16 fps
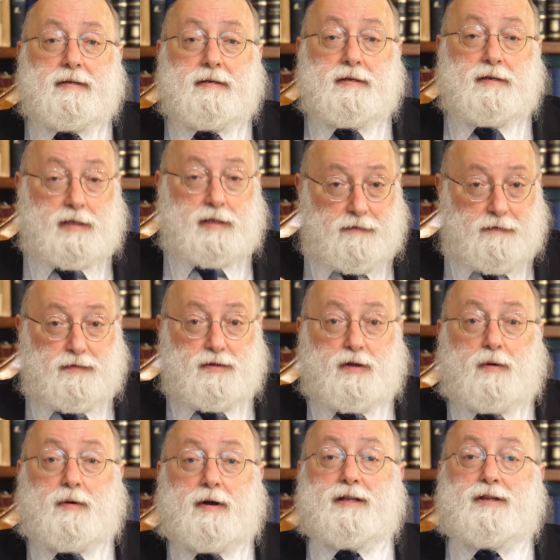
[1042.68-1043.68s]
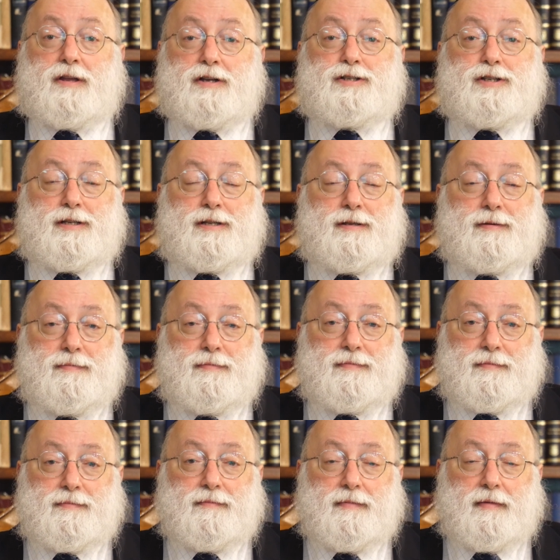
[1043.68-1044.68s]
You definitely don't want to touch it.
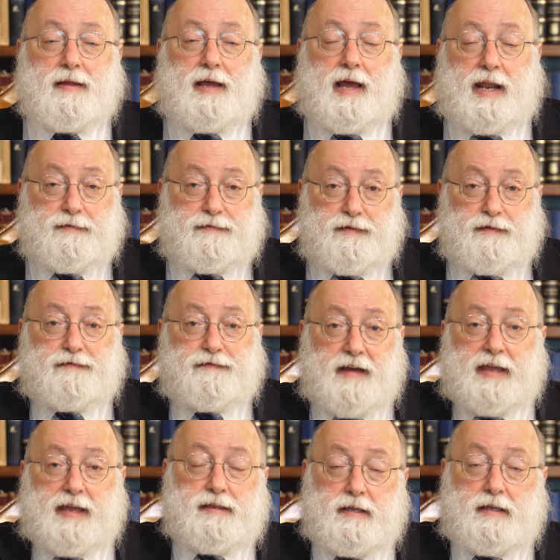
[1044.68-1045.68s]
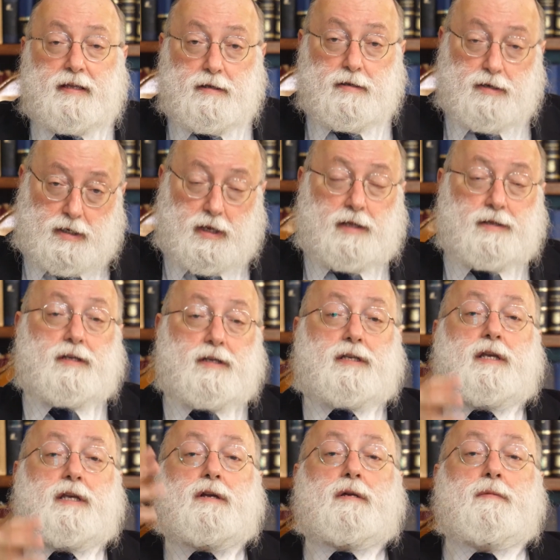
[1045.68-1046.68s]
And if you fanned it, you suddenly
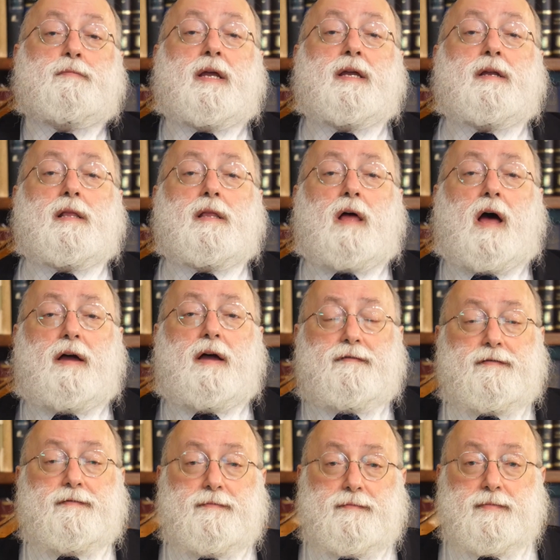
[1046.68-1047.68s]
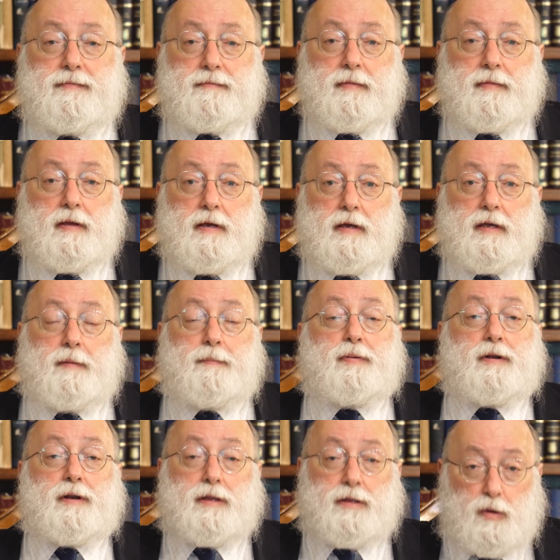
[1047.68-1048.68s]
see you can bring it alive. You
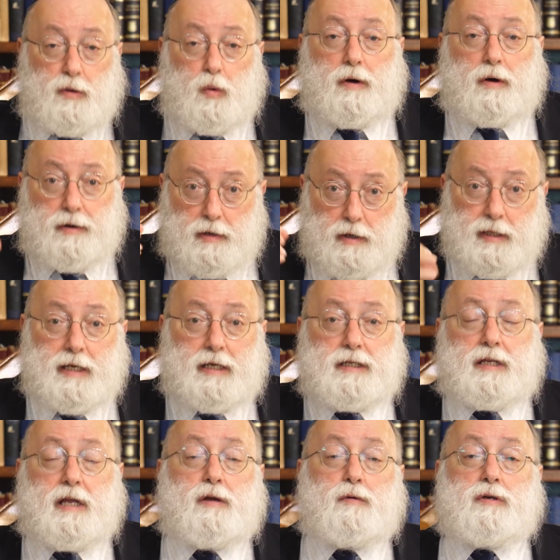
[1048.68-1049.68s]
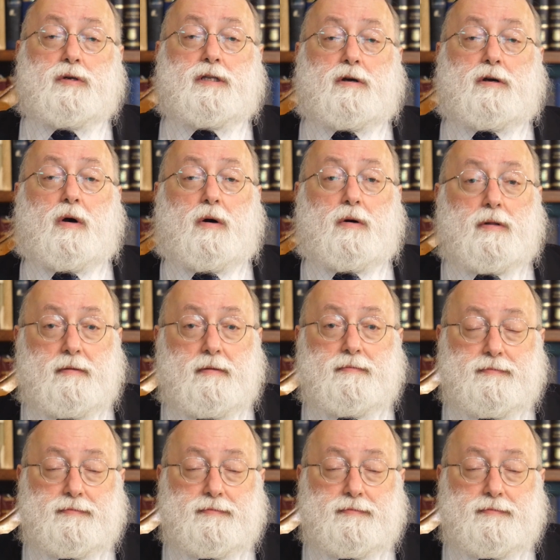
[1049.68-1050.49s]
put it into water, it'll extinguish the coal.